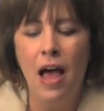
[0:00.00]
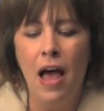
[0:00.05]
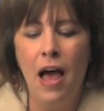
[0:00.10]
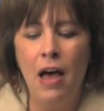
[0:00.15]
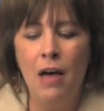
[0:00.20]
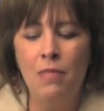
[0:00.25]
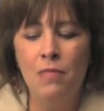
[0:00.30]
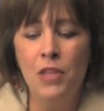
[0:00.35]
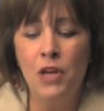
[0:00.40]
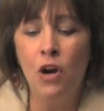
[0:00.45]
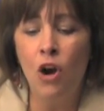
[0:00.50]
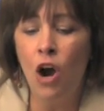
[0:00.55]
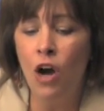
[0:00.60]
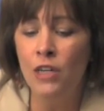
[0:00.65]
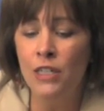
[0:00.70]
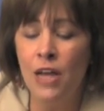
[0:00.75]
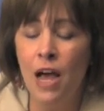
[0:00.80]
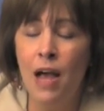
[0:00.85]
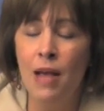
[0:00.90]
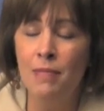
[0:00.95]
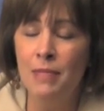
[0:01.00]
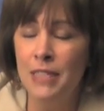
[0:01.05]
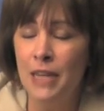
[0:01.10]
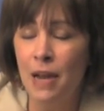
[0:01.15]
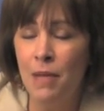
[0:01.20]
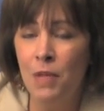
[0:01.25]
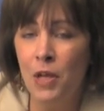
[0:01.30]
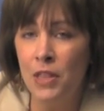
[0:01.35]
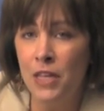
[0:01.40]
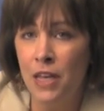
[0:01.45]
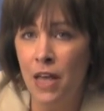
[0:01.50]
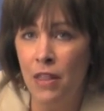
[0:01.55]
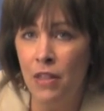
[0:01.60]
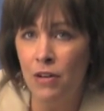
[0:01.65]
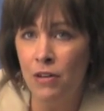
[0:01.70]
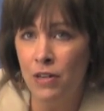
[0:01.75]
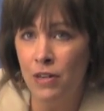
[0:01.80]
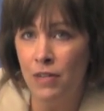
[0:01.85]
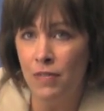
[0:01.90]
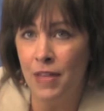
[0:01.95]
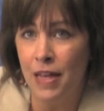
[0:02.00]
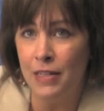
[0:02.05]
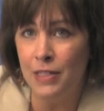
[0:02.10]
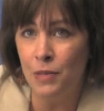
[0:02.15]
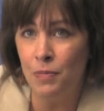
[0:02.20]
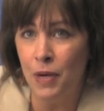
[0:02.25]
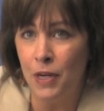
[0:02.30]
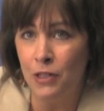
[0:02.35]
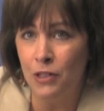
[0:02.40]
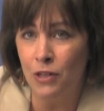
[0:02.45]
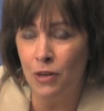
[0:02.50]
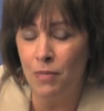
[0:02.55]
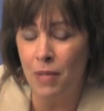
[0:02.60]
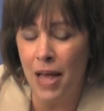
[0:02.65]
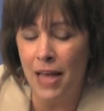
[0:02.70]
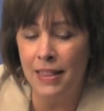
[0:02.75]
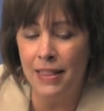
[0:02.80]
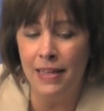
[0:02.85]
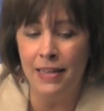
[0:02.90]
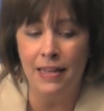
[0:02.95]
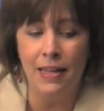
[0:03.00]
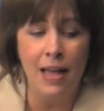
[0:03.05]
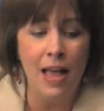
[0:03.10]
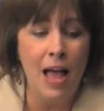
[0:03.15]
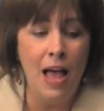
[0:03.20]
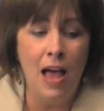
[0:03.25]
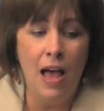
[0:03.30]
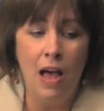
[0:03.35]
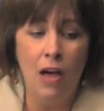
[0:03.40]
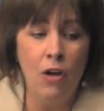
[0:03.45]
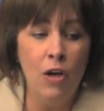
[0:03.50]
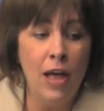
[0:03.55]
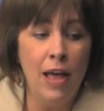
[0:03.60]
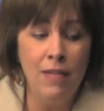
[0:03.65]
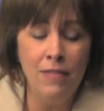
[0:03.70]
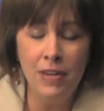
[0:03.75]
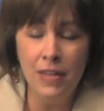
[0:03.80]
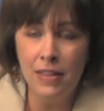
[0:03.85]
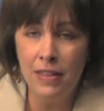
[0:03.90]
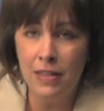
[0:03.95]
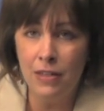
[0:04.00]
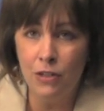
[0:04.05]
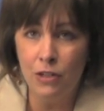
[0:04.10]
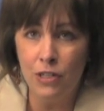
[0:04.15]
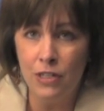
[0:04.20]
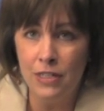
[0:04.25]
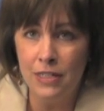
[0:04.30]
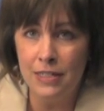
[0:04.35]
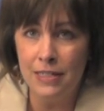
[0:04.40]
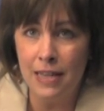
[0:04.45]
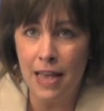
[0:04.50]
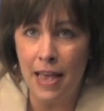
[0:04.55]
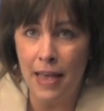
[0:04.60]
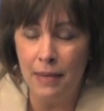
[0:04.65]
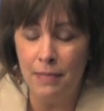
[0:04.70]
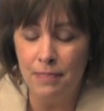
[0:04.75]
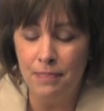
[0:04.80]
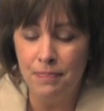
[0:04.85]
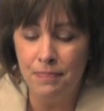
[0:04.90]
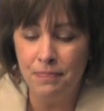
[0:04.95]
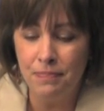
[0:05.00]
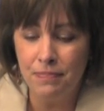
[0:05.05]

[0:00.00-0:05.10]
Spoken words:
There are times that I'm on the other end of that spectrum. I think I don't have anything good to say.